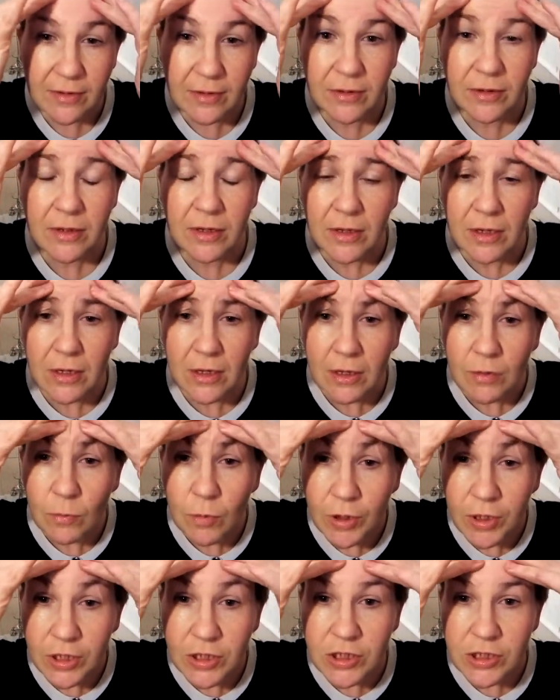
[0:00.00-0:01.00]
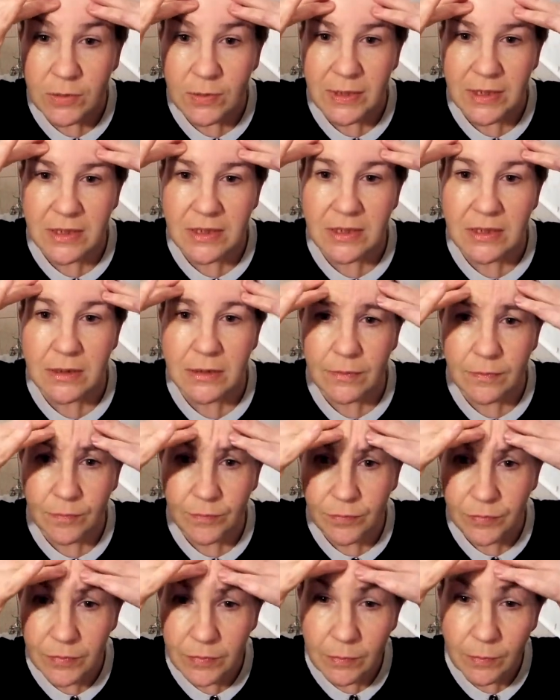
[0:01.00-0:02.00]
And what you're doing is
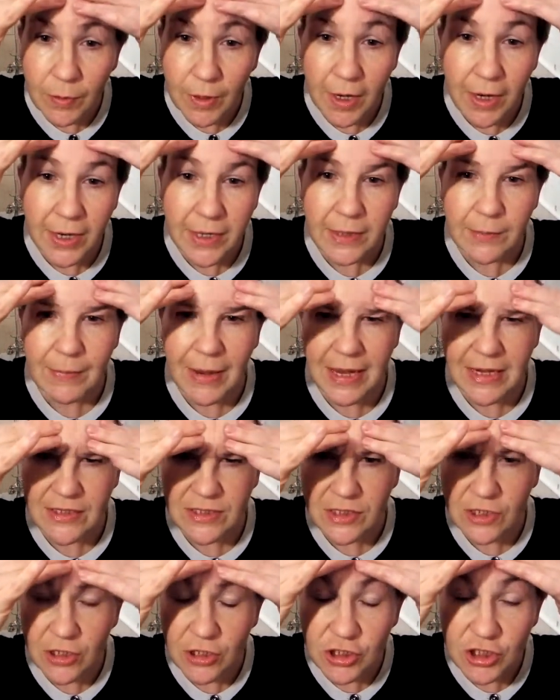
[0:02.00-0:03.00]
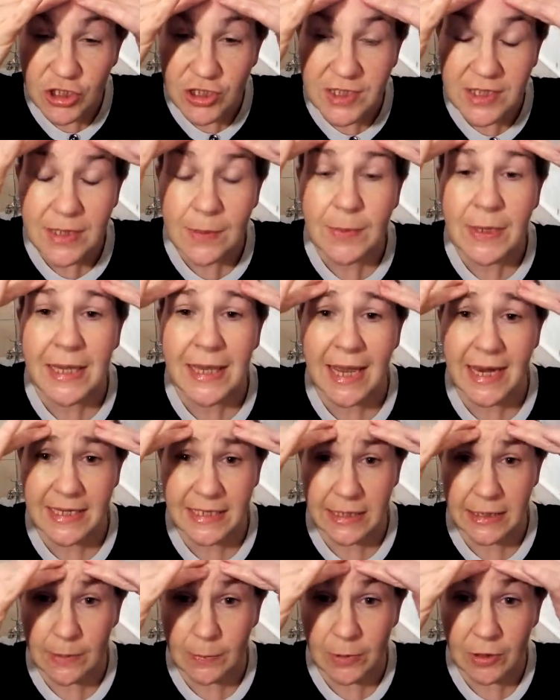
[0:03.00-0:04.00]
by the massage, you're stimulating the